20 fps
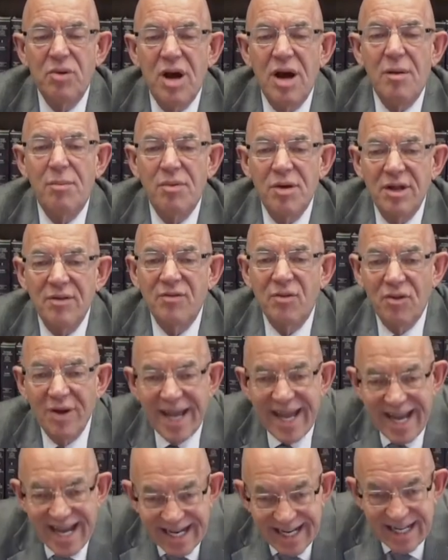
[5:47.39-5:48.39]
property
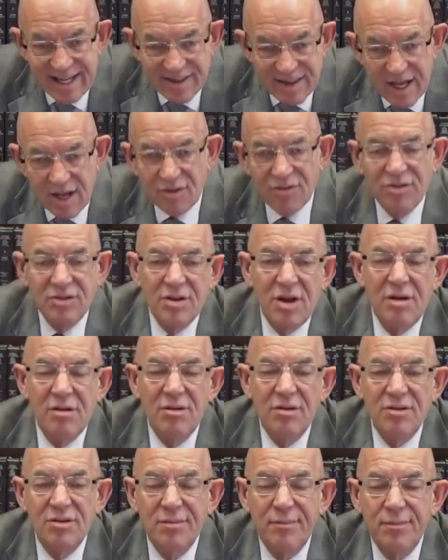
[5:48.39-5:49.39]
for
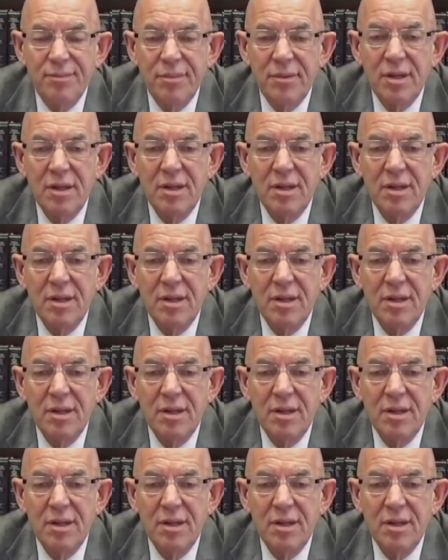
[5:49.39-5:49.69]
$80,000.